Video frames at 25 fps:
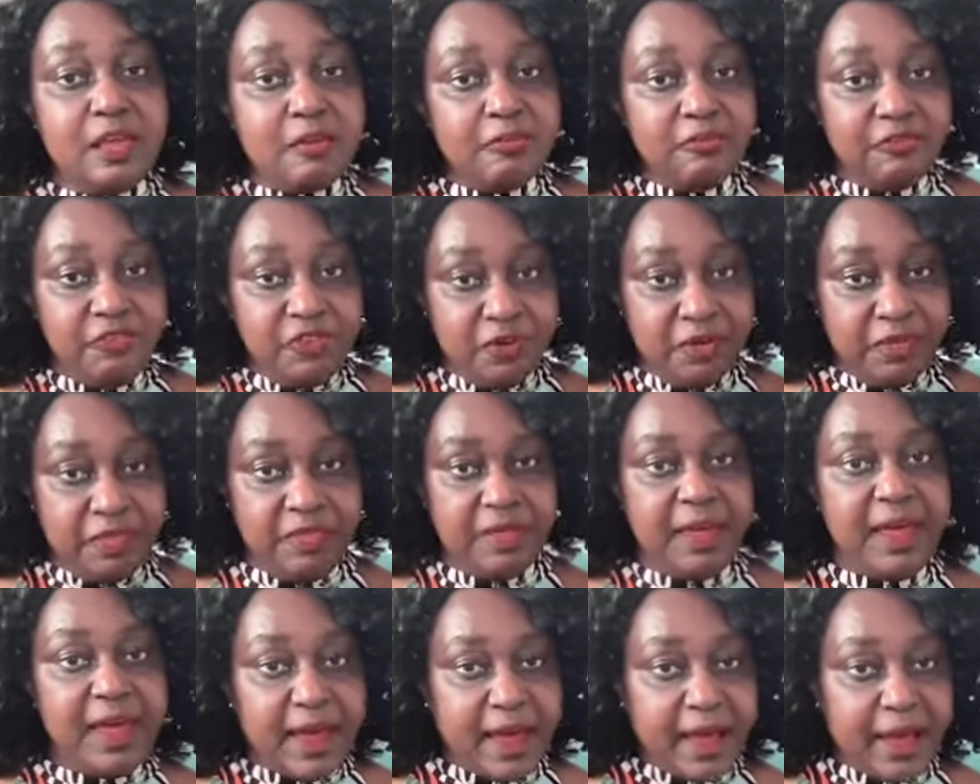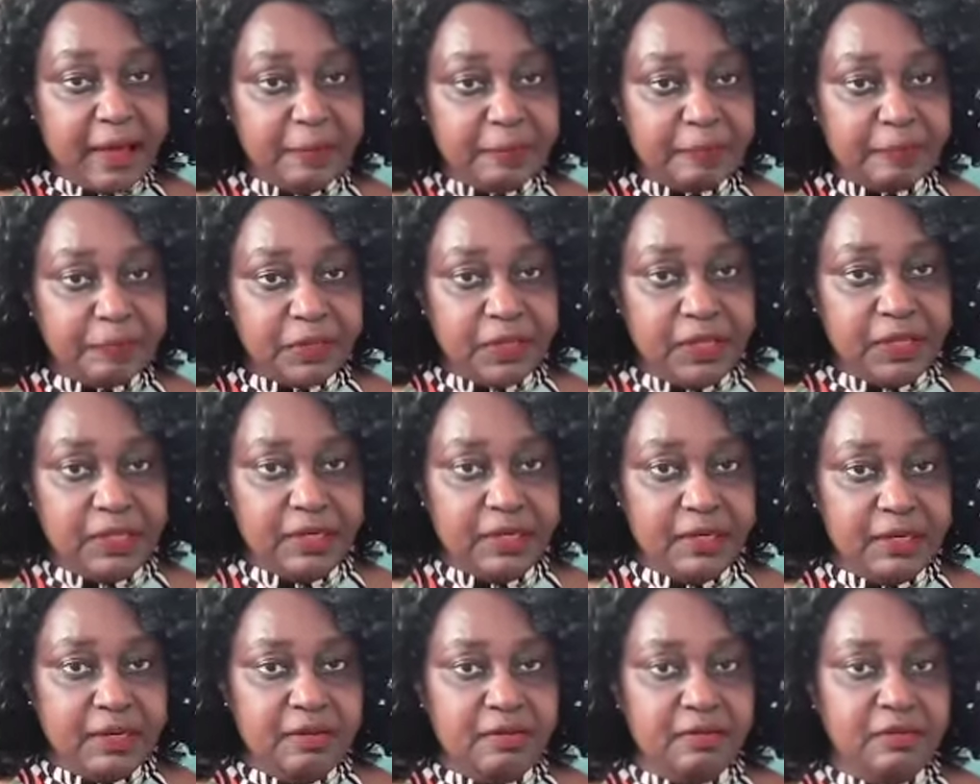if you're there
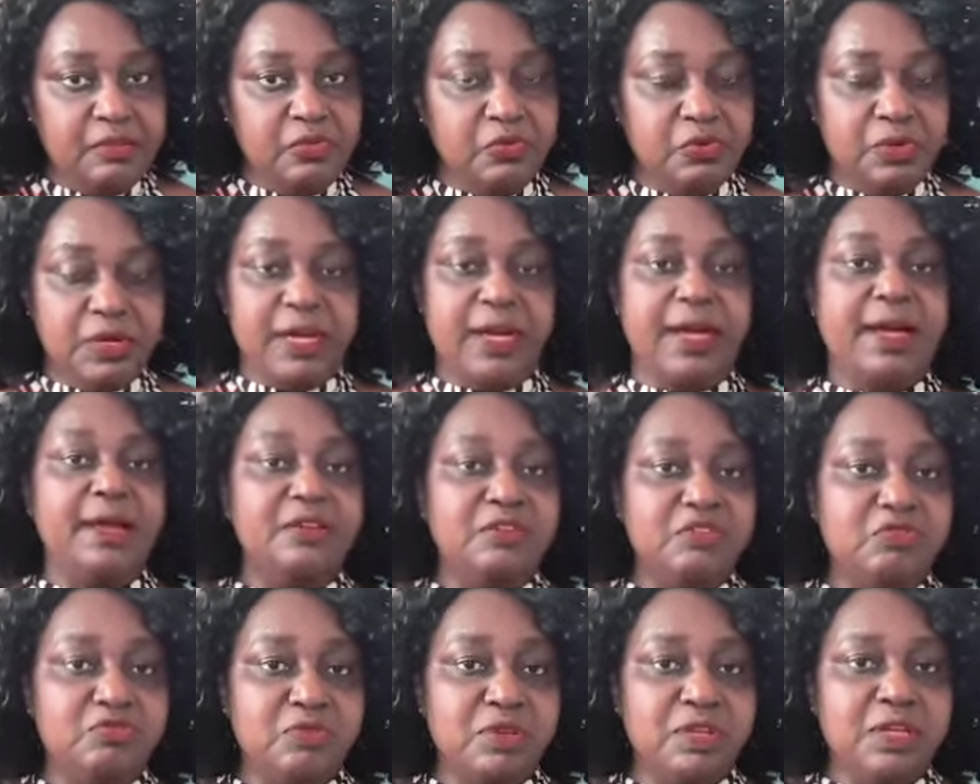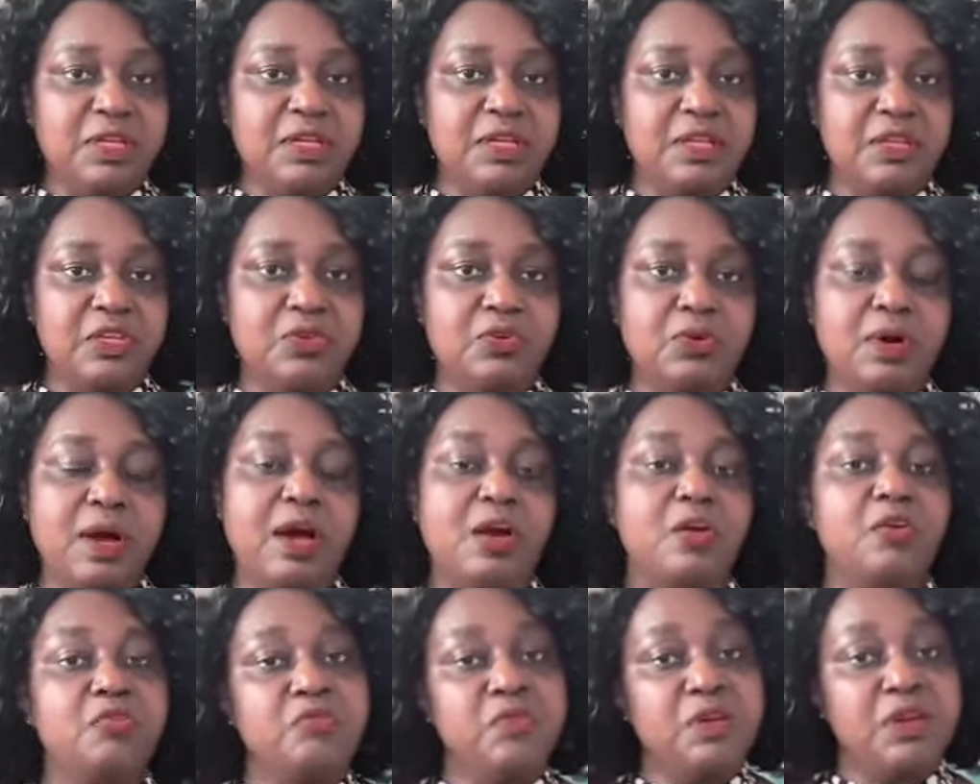in your country, you
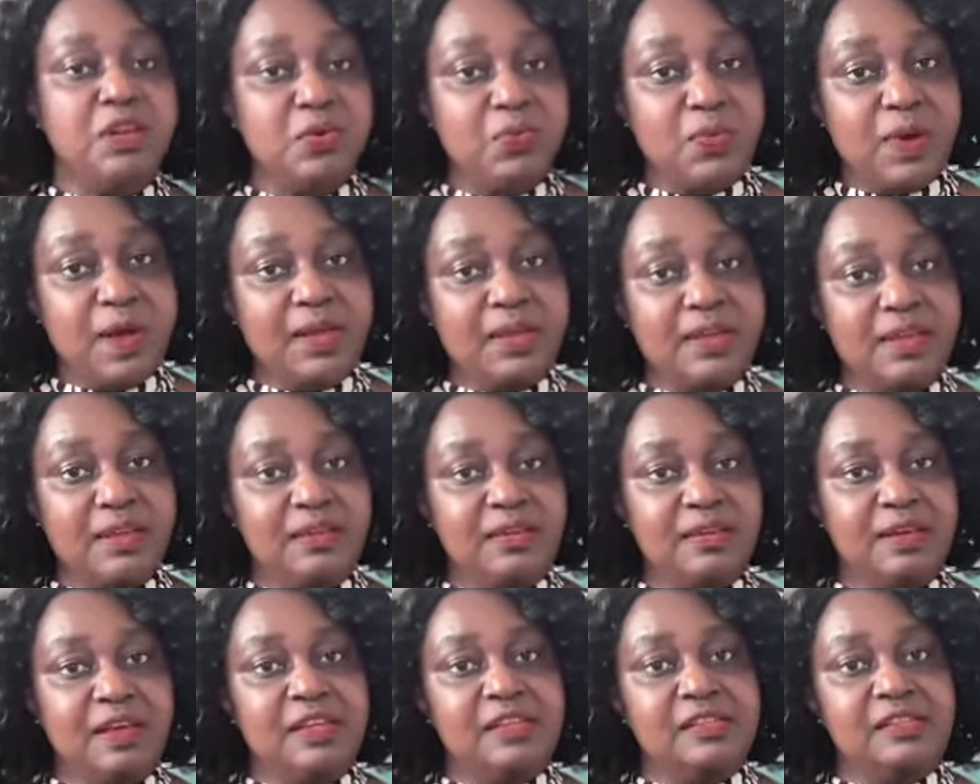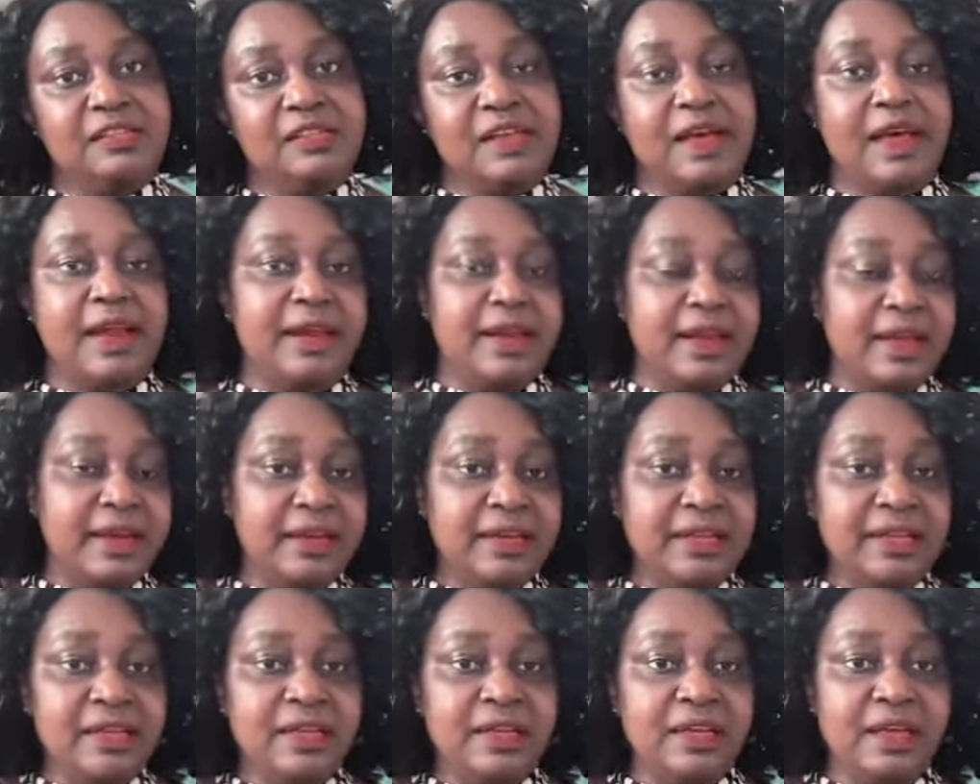are already working as a
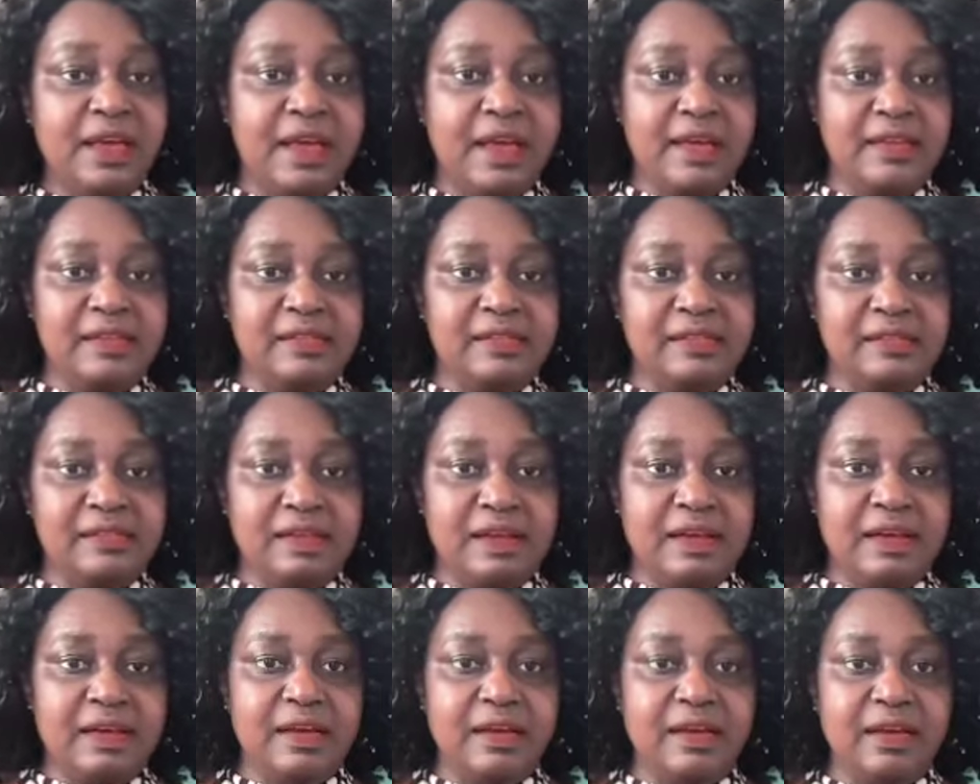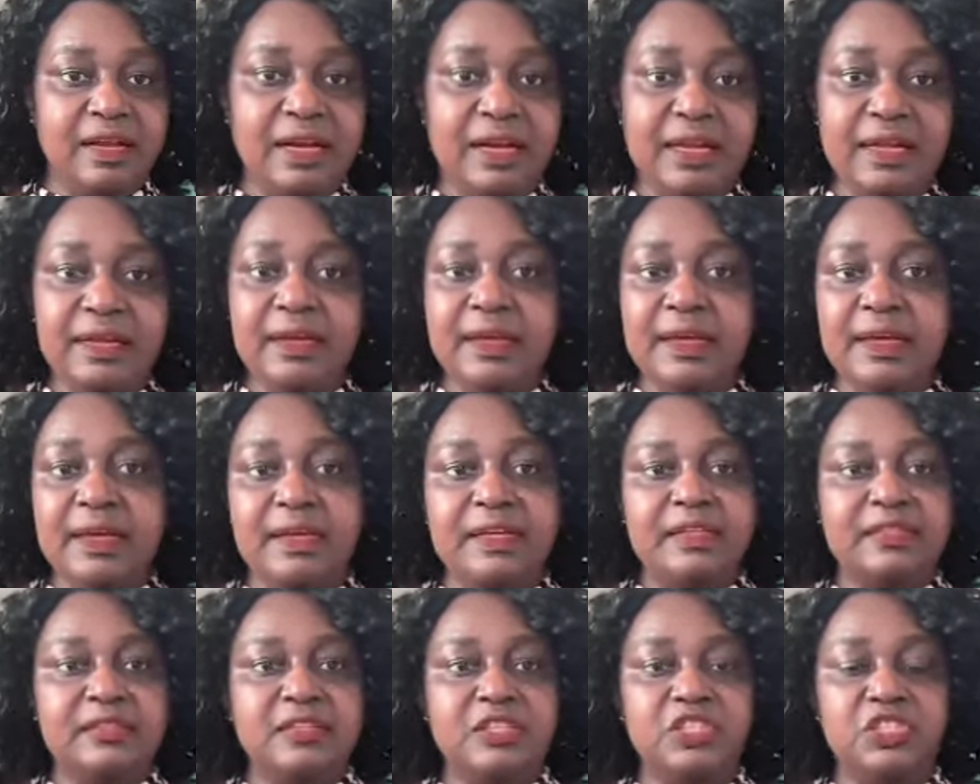nanny, as a cleaner,
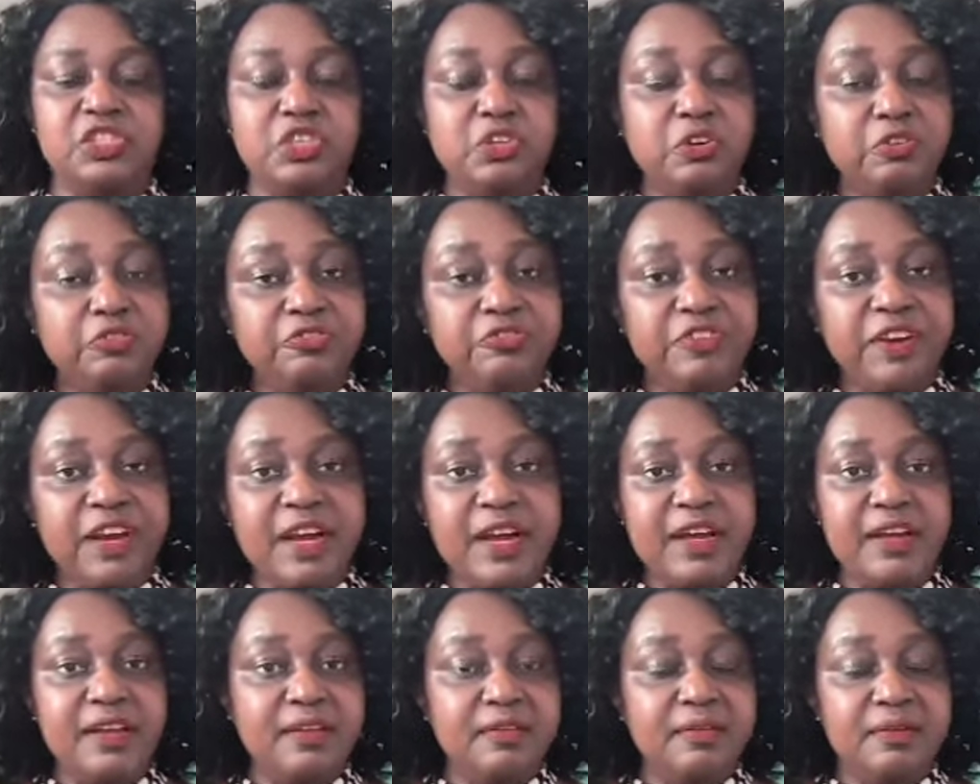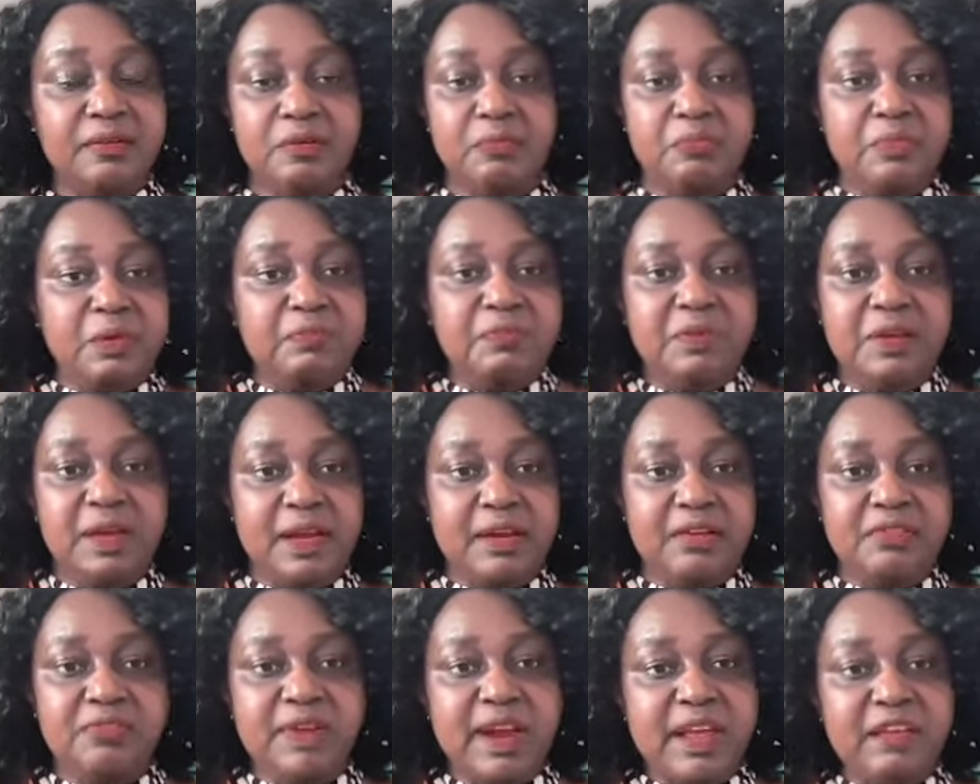as a chauffeur, or maybe
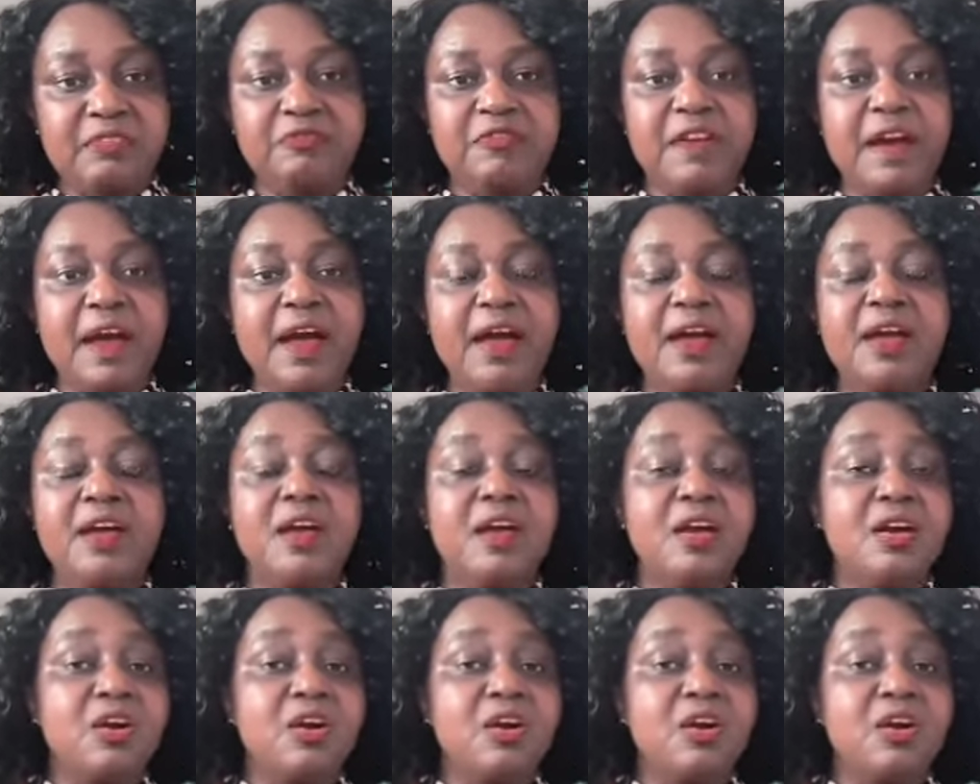a driver